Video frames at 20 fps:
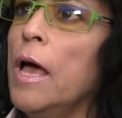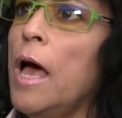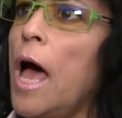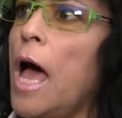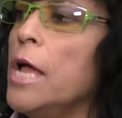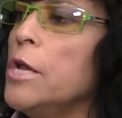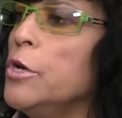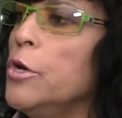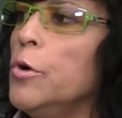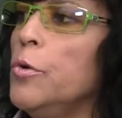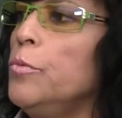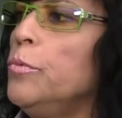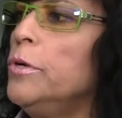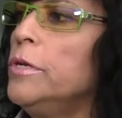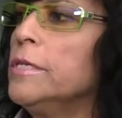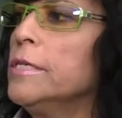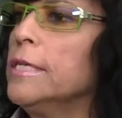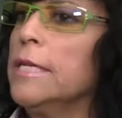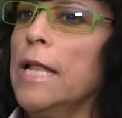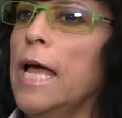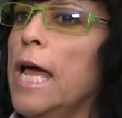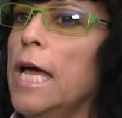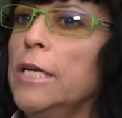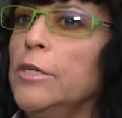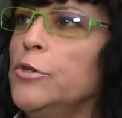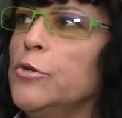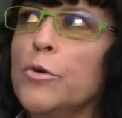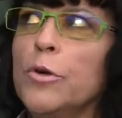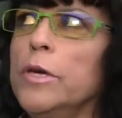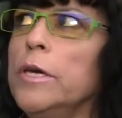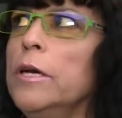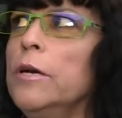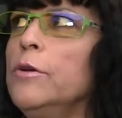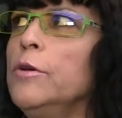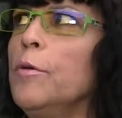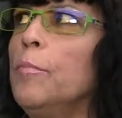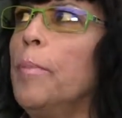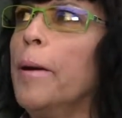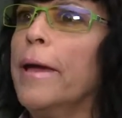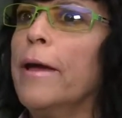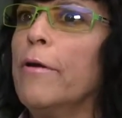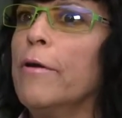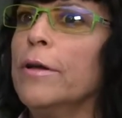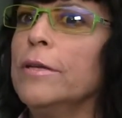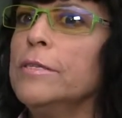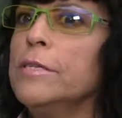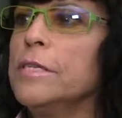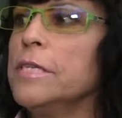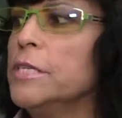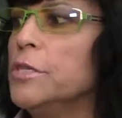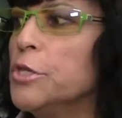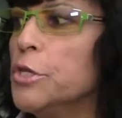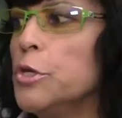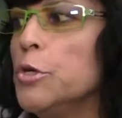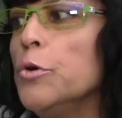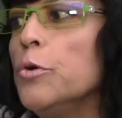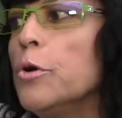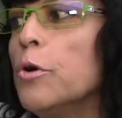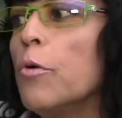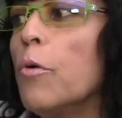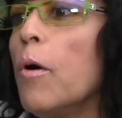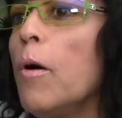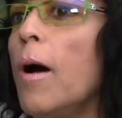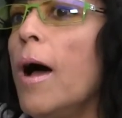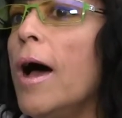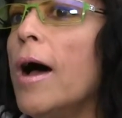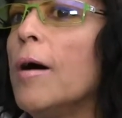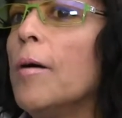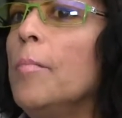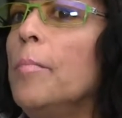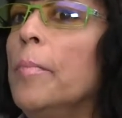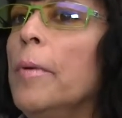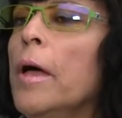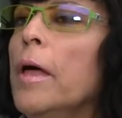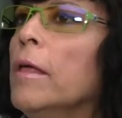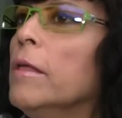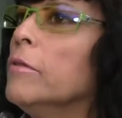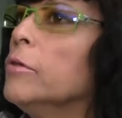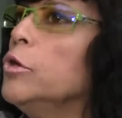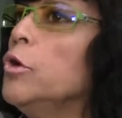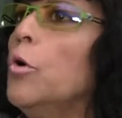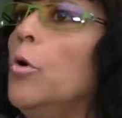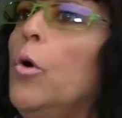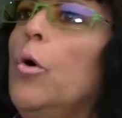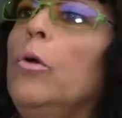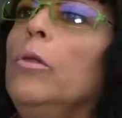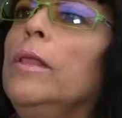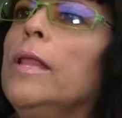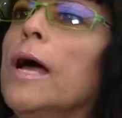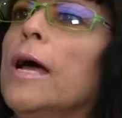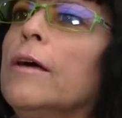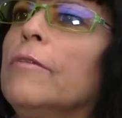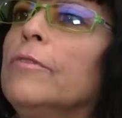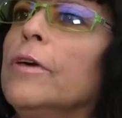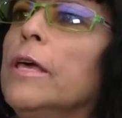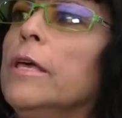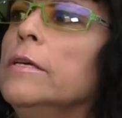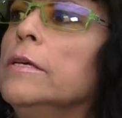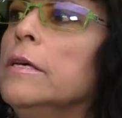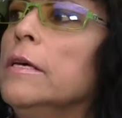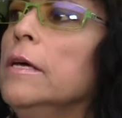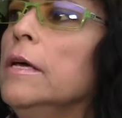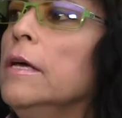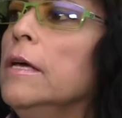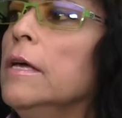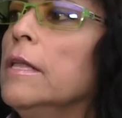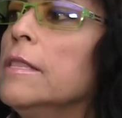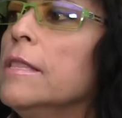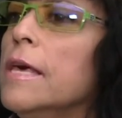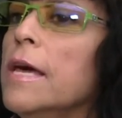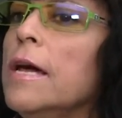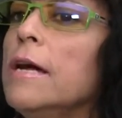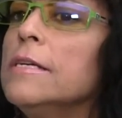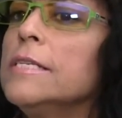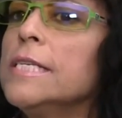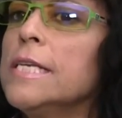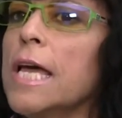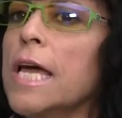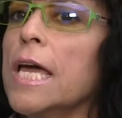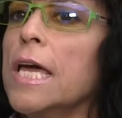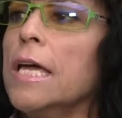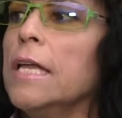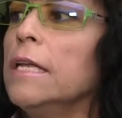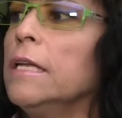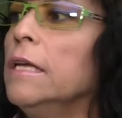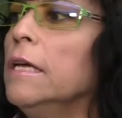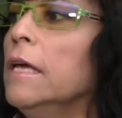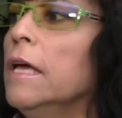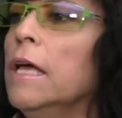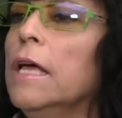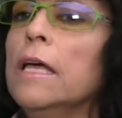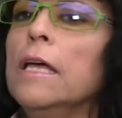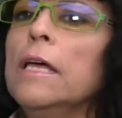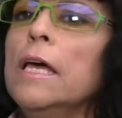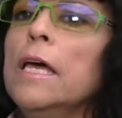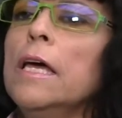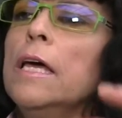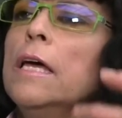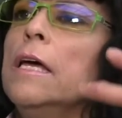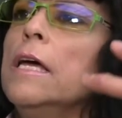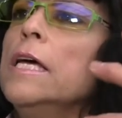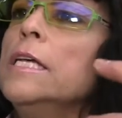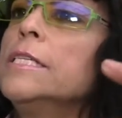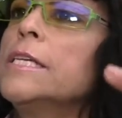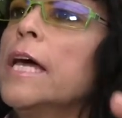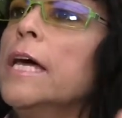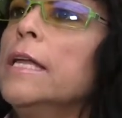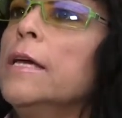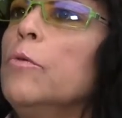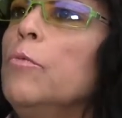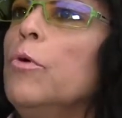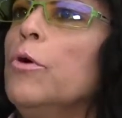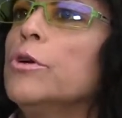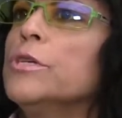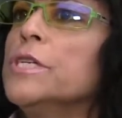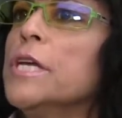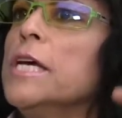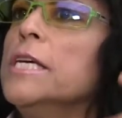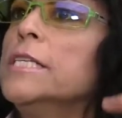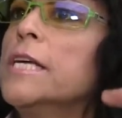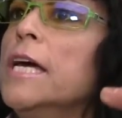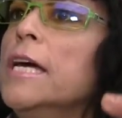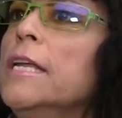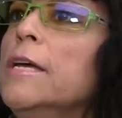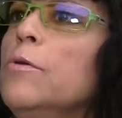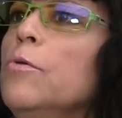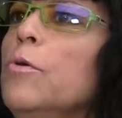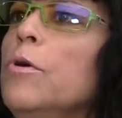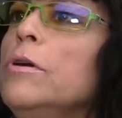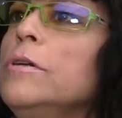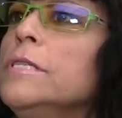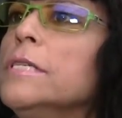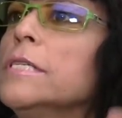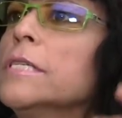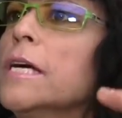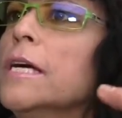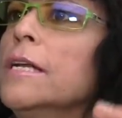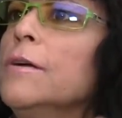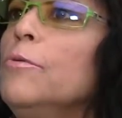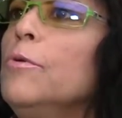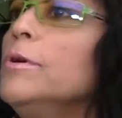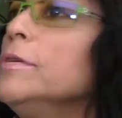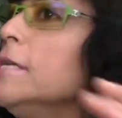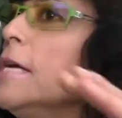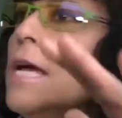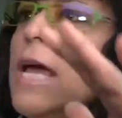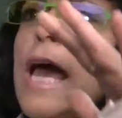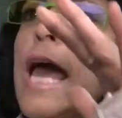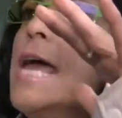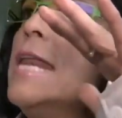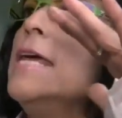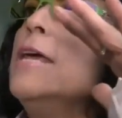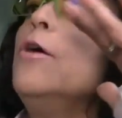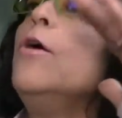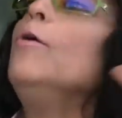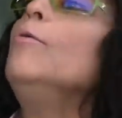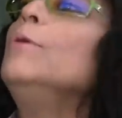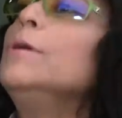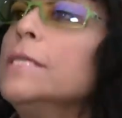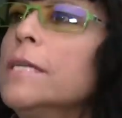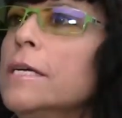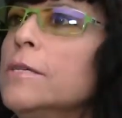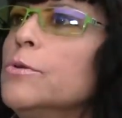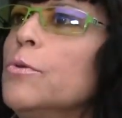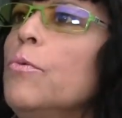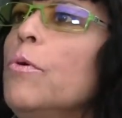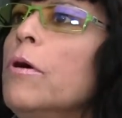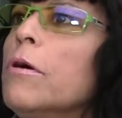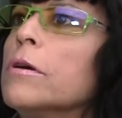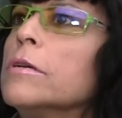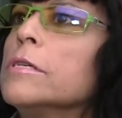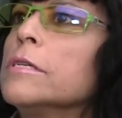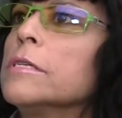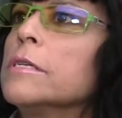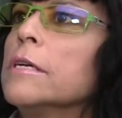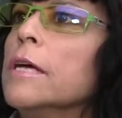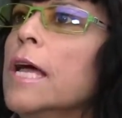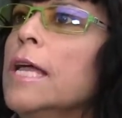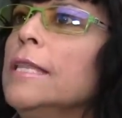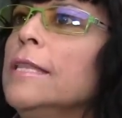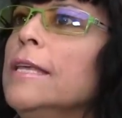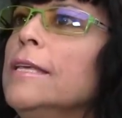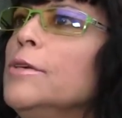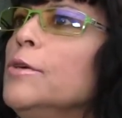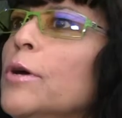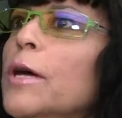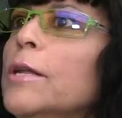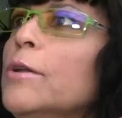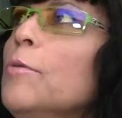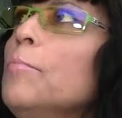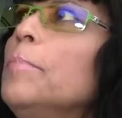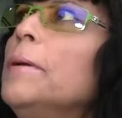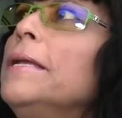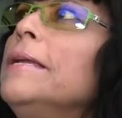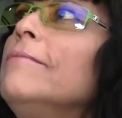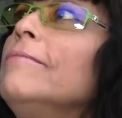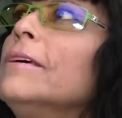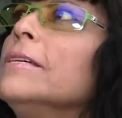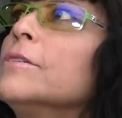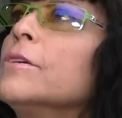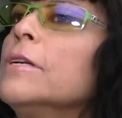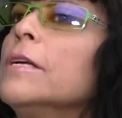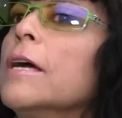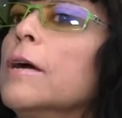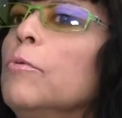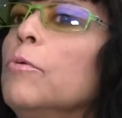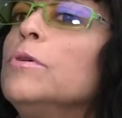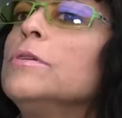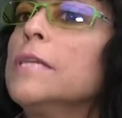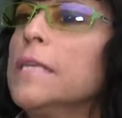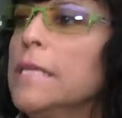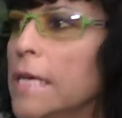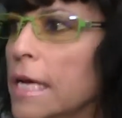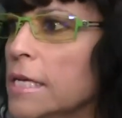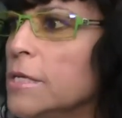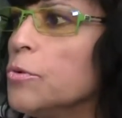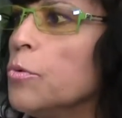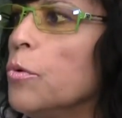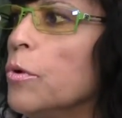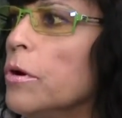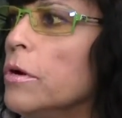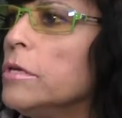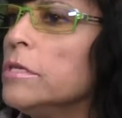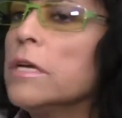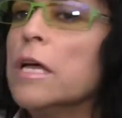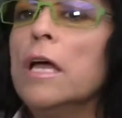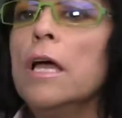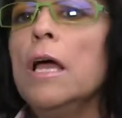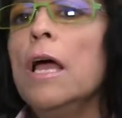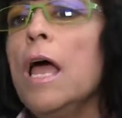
I know what it's like to hear your parents, since you grow up, your whole life, they are saying, it's getting worse, it's getting worse, it's getting worse, and it always gets worse. And cannot believe that it's gonna get worse, and it gets worse.